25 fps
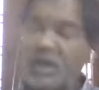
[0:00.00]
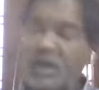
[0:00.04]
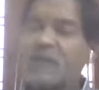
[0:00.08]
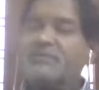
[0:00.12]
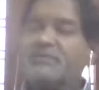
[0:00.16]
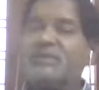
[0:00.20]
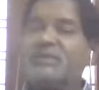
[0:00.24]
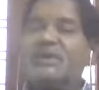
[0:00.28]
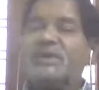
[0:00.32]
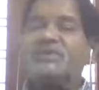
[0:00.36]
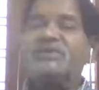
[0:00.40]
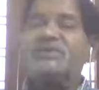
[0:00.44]

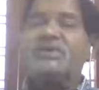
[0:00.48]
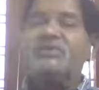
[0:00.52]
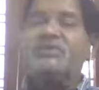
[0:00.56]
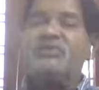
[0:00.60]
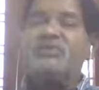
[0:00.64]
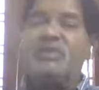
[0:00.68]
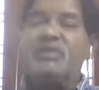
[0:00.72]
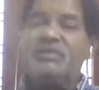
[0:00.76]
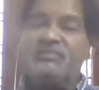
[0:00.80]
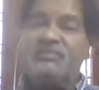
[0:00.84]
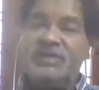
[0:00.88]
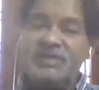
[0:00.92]

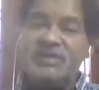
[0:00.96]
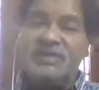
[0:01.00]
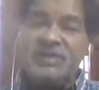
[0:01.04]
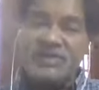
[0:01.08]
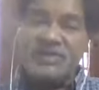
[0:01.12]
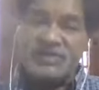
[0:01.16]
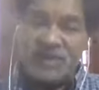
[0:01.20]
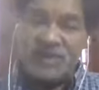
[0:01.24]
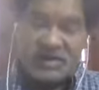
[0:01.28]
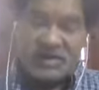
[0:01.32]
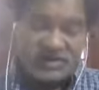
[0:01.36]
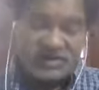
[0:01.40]
12% will be
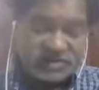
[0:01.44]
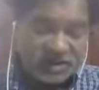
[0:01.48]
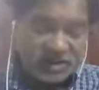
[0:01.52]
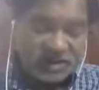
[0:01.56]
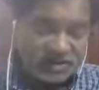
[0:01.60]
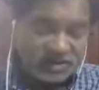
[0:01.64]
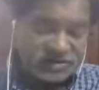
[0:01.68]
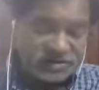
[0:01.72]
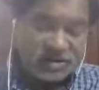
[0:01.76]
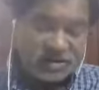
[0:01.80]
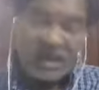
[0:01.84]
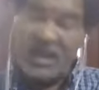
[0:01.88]
the
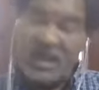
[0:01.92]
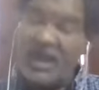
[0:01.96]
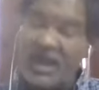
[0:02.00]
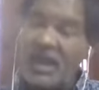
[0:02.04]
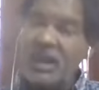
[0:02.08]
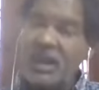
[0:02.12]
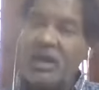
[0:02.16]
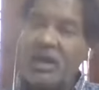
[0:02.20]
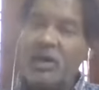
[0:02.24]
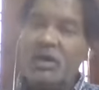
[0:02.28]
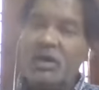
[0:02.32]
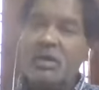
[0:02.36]
surcharge
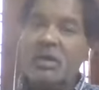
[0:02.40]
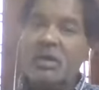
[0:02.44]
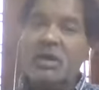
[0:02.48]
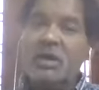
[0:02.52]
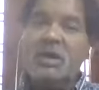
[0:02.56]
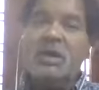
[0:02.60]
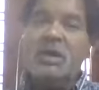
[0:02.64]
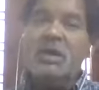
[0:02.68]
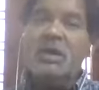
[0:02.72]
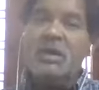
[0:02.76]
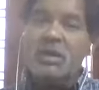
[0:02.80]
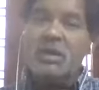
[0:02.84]
along
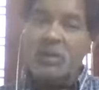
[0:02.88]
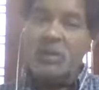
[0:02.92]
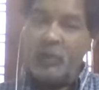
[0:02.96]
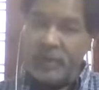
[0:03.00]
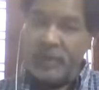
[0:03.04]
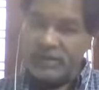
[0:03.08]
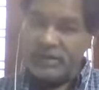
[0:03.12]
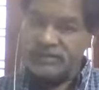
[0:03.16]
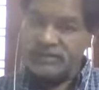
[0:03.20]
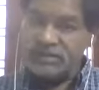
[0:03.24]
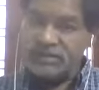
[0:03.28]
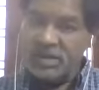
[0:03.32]

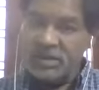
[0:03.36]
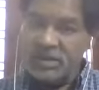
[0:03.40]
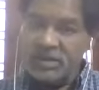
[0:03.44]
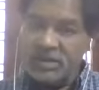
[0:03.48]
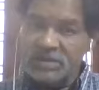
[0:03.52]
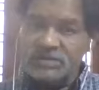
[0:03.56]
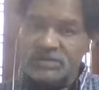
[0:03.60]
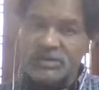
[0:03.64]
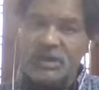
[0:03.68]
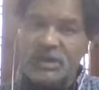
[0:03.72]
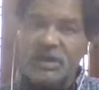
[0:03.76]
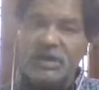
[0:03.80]
with
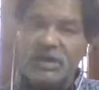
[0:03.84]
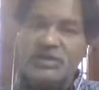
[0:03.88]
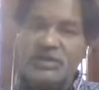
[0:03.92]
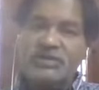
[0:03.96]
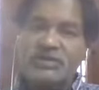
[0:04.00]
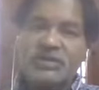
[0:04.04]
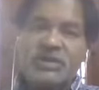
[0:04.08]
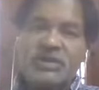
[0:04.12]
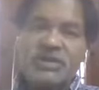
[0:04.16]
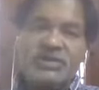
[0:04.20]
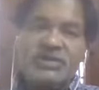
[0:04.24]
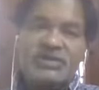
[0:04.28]
the
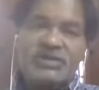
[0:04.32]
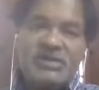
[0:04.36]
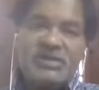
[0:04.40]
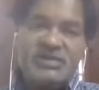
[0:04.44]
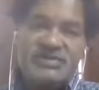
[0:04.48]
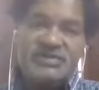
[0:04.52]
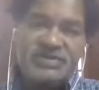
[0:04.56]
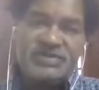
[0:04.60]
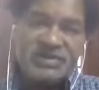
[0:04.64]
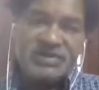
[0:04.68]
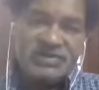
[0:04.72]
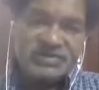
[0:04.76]

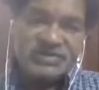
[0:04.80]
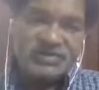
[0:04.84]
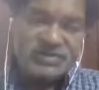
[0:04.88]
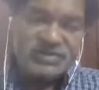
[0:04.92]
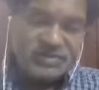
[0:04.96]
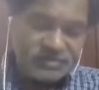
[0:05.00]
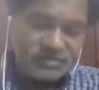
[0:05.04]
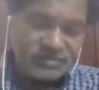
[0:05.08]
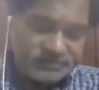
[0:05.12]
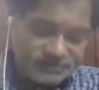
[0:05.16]
educational system.